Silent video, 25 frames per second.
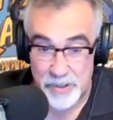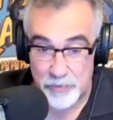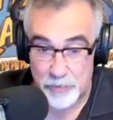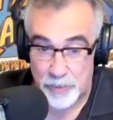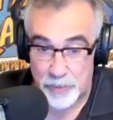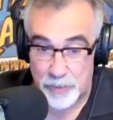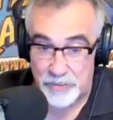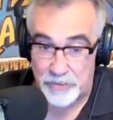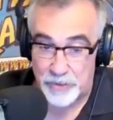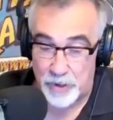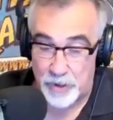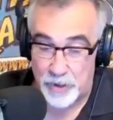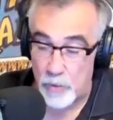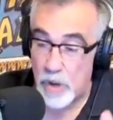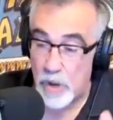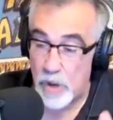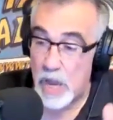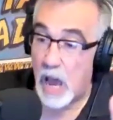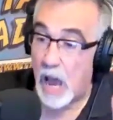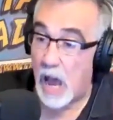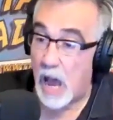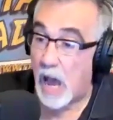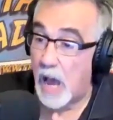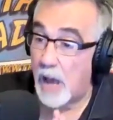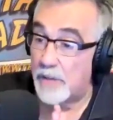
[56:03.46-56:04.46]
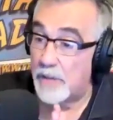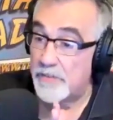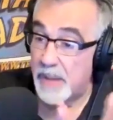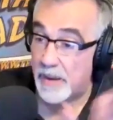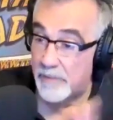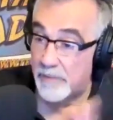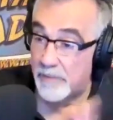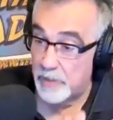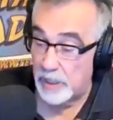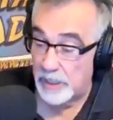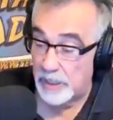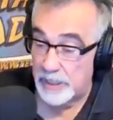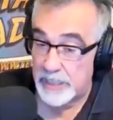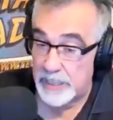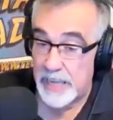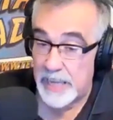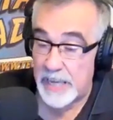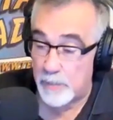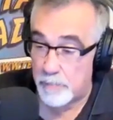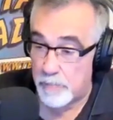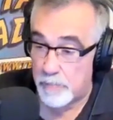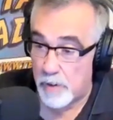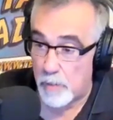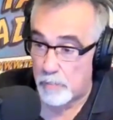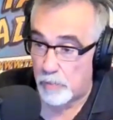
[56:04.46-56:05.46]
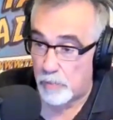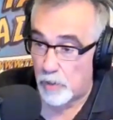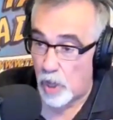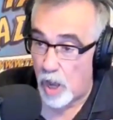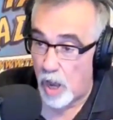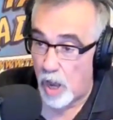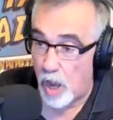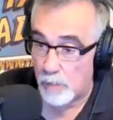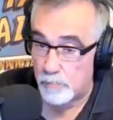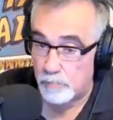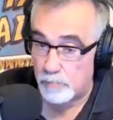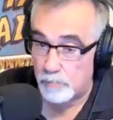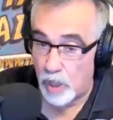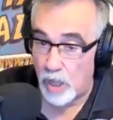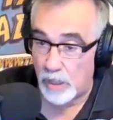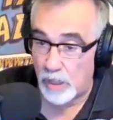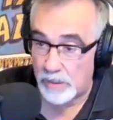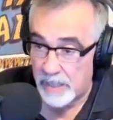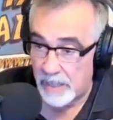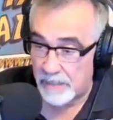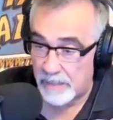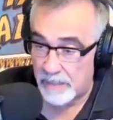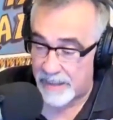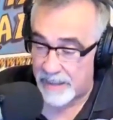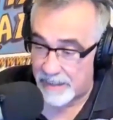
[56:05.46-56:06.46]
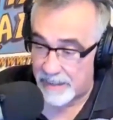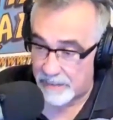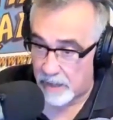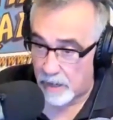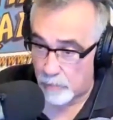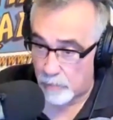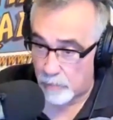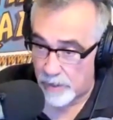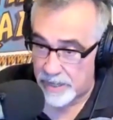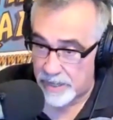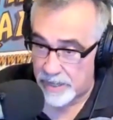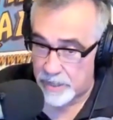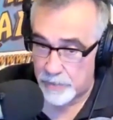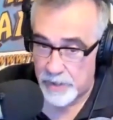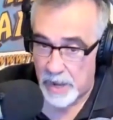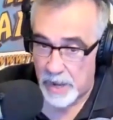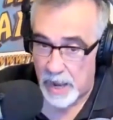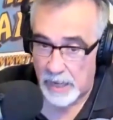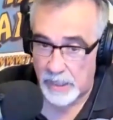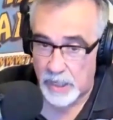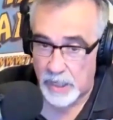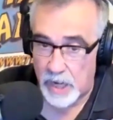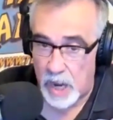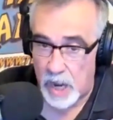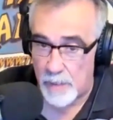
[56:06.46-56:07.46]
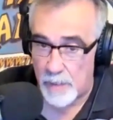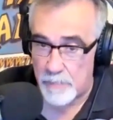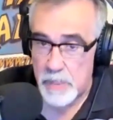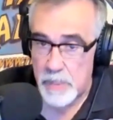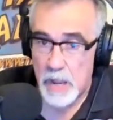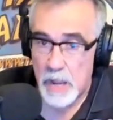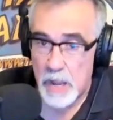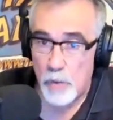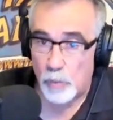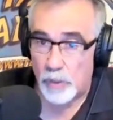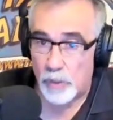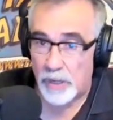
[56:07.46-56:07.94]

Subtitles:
for this week's show. Definitely hit up our blog.techtalkradio.com.